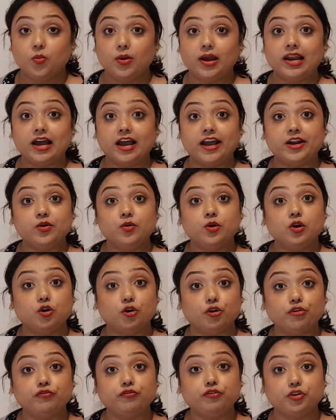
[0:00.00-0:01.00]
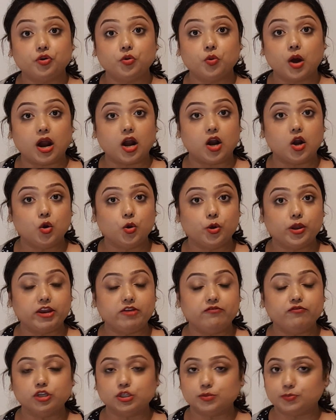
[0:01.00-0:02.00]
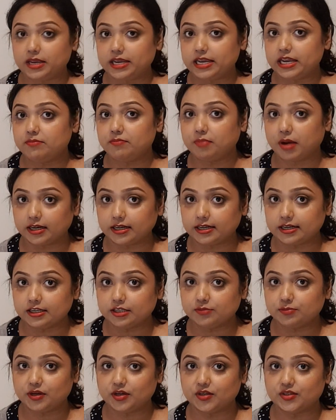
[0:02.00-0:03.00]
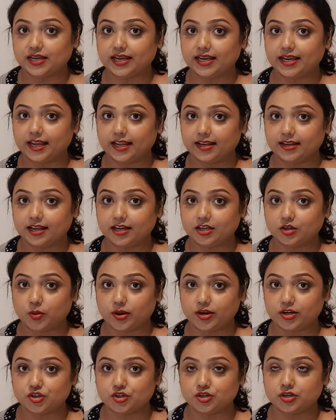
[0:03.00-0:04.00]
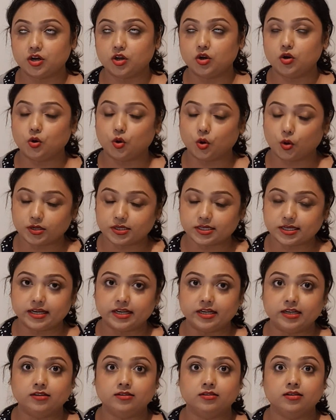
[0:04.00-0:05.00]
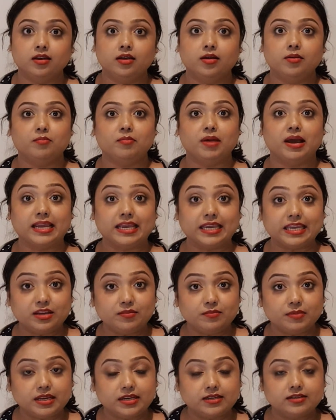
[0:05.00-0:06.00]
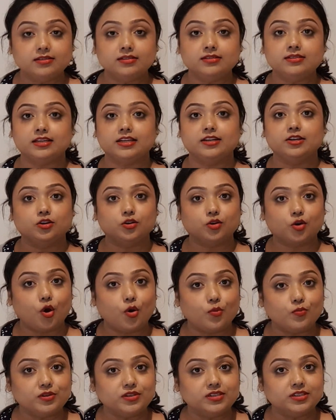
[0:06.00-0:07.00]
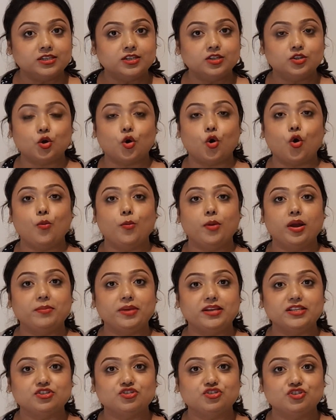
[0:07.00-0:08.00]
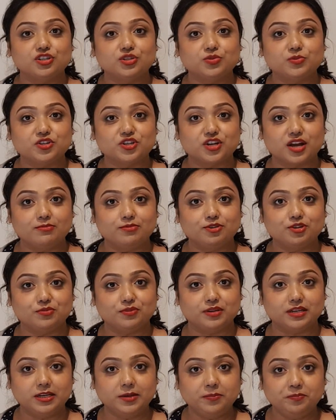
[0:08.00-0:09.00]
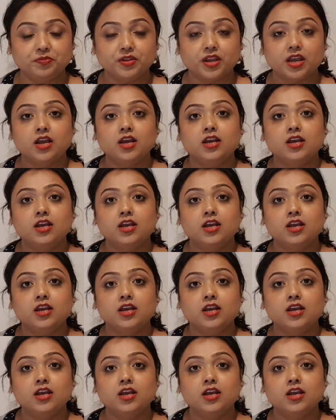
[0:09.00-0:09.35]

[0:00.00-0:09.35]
Well, I know a lot of you are looking for speaking partners because I get that question a lot in my emails, in the comment, or my messages which come to me.